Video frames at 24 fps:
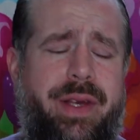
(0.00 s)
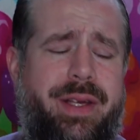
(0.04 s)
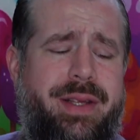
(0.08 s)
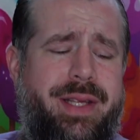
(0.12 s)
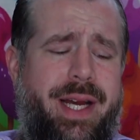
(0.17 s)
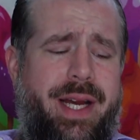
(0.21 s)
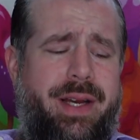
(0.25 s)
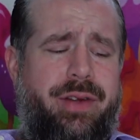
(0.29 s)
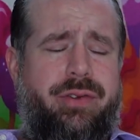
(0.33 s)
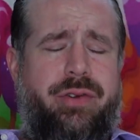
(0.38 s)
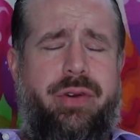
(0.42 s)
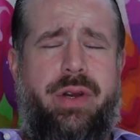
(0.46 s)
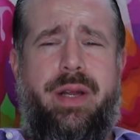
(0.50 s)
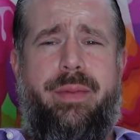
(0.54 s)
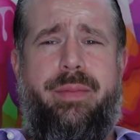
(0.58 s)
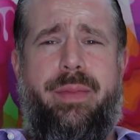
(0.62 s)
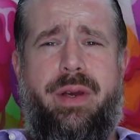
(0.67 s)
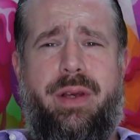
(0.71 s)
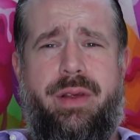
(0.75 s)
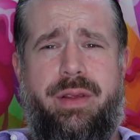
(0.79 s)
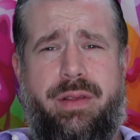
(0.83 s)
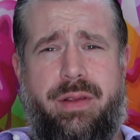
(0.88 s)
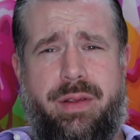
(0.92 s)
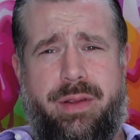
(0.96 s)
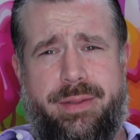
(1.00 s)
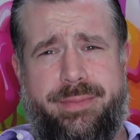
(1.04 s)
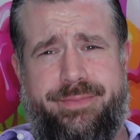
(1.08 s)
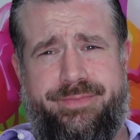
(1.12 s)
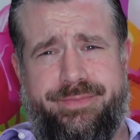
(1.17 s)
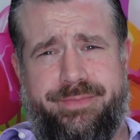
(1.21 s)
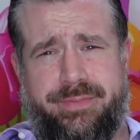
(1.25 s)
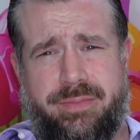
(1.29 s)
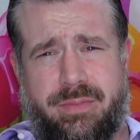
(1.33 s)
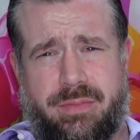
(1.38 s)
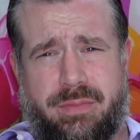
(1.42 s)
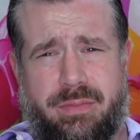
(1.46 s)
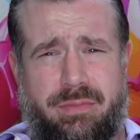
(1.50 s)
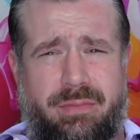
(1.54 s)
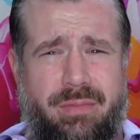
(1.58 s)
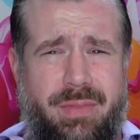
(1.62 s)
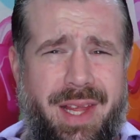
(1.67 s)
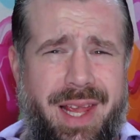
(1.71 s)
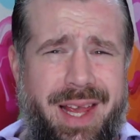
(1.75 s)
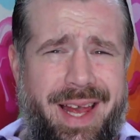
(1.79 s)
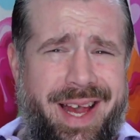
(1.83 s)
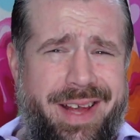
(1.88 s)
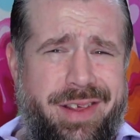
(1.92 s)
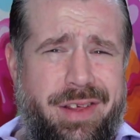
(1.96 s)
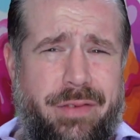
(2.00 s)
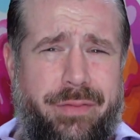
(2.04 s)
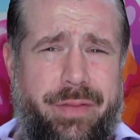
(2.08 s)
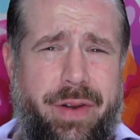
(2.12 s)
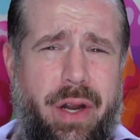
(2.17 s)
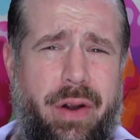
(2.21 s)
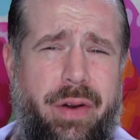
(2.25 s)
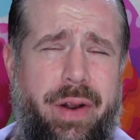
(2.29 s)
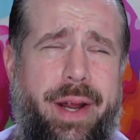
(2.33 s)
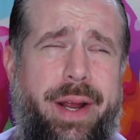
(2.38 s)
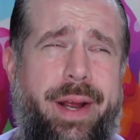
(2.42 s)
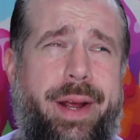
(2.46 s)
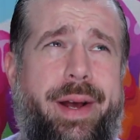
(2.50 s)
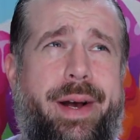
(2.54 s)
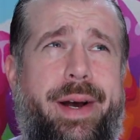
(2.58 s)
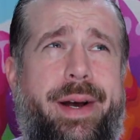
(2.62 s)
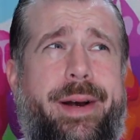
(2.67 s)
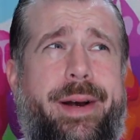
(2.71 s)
this ice cream has a very